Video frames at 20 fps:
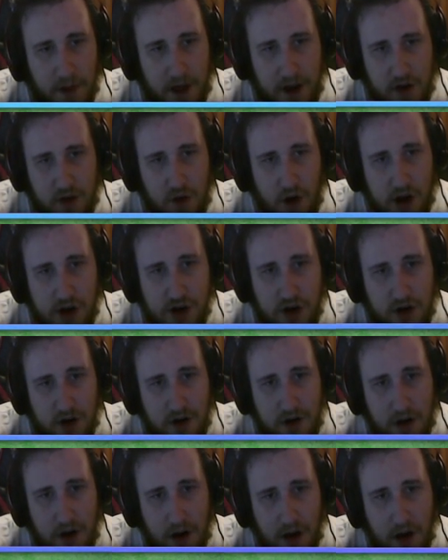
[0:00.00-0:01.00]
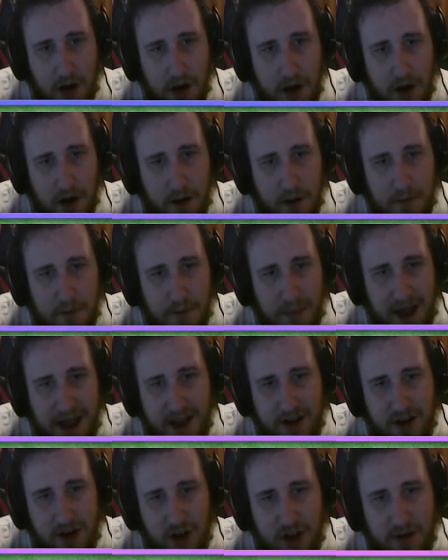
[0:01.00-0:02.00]
Like, Crusher
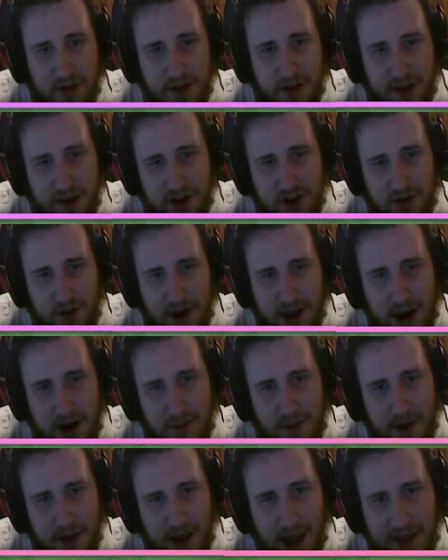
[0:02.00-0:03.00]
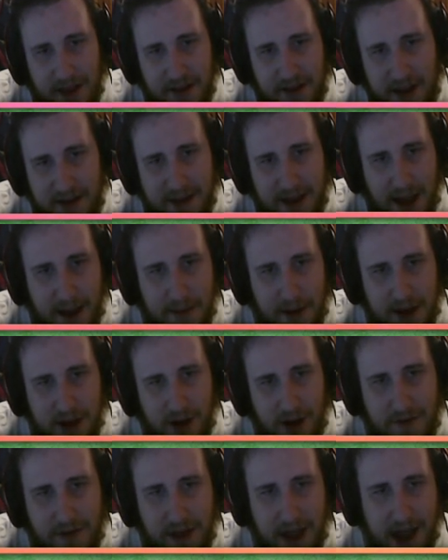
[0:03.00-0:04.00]
made a good decision right here, but at the same time,
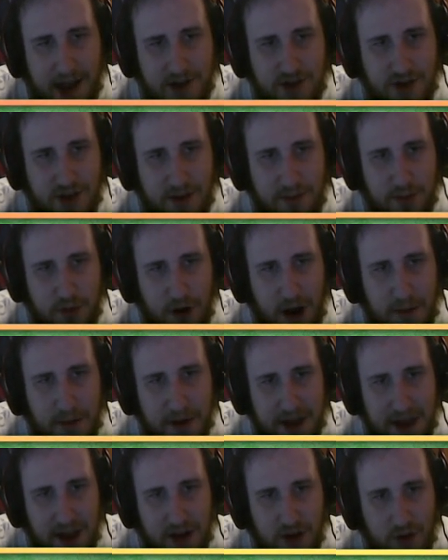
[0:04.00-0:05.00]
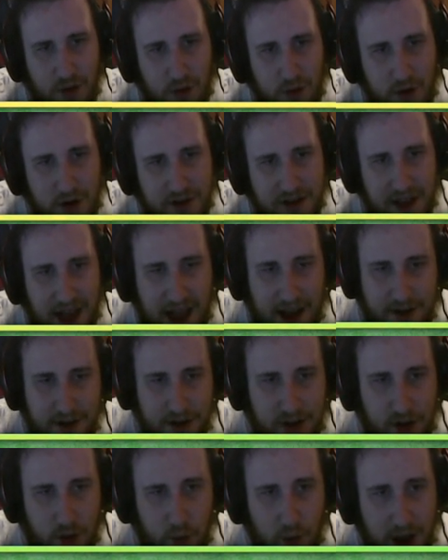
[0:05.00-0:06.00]
like, you have to actually probably get your horse
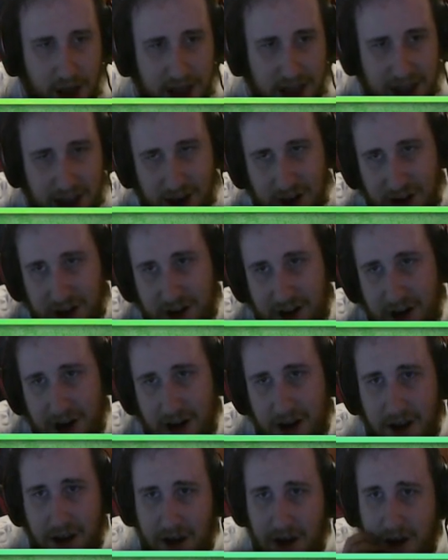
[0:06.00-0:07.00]
out of the way here.